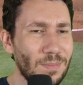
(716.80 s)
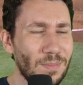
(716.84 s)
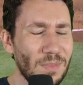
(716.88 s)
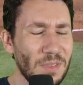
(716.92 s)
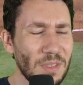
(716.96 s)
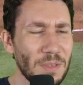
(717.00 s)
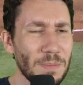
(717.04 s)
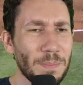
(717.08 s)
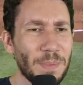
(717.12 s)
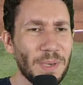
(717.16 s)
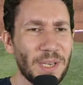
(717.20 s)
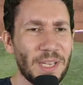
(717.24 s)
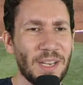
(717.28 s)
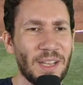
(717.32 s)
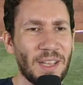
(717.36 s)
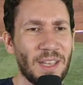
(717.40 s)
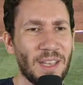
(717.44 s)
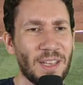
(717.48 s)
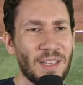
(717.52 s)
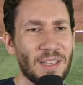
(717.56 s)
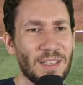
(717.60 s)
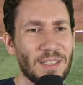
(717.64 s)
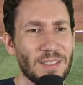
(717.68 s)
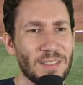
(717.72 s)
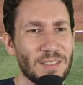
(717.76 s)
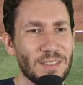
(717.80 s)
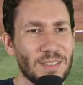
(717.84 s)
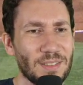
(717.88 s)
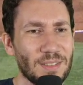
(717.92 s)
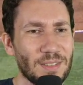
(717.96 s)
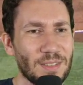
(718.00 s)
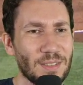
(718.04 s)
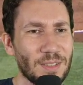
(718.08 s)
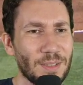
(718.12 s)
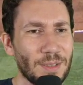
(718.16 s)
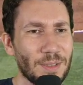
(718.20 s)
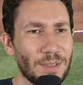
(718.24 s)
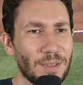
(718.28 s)
But I,
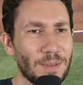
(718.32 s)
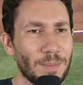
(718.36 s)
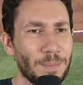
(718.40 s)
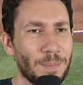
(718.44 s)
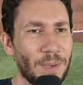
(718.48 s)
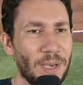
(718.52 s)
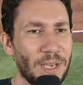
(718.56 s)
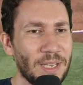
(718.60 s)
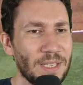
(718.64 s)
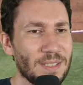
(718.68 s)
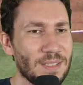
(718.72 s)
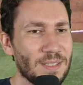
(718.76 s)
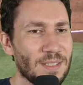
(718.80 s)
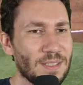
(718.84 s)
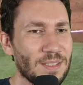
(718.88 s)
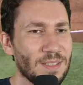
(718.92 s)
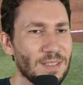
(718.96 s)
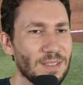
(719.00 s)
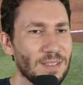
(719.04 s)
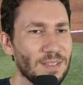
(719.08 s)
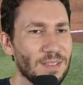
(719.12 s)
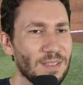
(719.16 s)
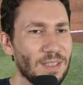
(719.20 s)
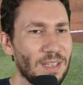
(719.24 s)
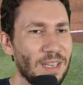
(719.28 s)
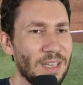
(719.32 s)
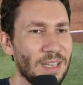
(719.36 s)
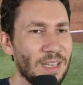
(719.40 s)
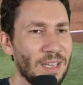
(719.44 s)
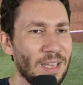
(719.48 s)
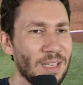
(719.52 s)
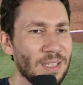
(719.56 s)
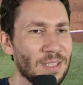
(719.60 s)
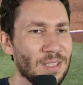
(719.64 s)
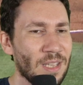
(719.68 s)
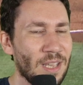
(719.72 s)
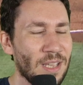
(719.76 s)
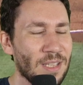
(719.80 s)
but it's it,
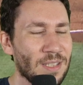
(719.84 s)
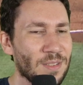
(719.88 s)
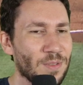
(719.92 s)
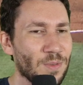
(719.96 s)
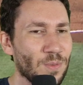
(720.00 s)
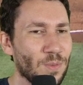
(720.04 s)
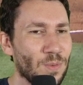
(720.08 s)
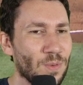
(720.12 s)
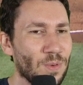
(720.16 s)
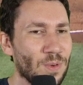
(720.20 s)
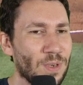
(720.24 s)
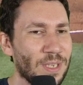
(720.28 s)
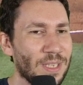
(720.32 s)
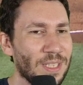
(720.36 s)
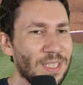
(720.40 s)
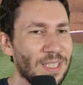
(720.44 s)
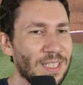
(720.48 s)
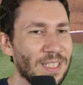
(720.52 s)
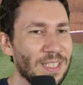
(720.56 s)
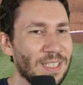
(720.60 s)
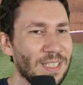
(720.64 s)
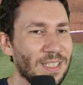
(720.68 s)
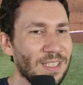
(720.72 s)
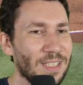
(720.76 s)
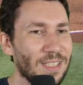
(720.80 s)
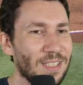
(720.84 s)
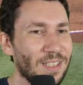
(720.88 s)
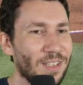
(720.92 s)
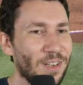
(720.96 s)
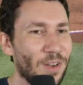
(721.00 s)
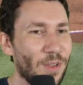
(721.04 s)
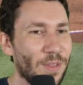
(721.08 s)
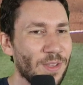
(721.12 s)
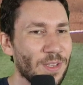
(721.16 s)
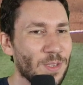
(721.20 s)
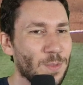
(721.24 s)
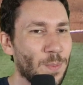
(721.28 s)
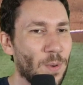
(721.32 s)
it's it's really, you know,
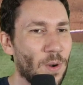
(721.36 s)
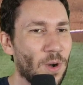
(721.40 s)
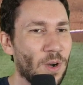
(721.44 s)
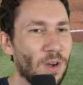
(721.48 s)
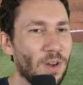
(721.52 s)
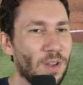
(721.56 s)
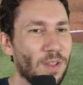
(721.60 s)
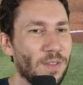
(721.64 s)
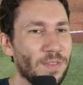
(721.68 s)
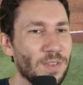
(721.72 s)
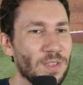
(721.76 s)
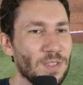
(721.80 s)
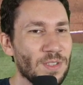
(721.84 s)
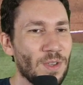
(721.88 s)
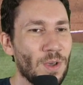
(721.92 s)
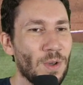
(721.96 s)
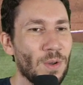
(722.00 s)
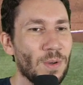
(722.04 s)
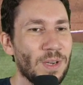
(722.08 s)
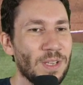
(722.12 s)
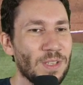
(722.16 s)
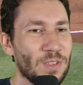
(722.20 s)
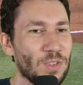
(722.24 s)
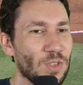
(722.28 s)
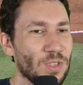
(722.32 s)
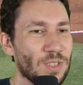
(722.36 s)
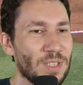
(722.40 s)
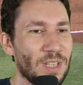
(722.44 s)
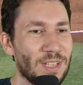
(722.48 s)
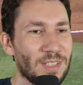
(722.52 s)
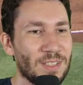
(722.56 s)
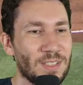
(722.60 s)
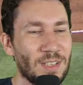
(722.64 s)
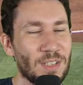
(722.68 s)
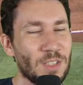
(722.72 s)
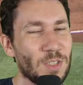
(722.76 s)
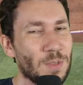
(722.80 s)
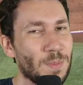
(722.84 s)
this part of the zone is just not
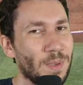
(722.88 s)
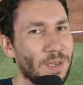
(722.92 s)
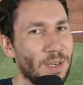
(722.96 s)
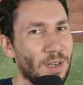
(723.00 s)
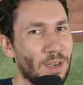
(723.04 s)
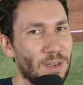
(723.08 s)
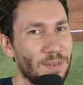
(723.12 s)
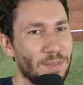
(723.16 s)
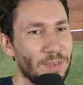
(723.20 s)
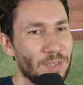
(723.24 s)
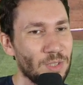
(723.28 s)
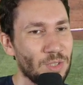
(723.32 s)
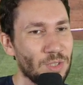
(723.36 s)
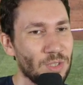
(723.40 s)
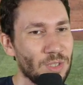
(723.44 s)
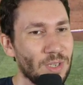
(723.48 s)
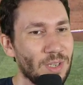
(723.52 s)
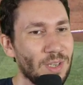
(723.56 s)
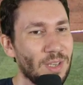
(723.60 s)
touched by Darvish.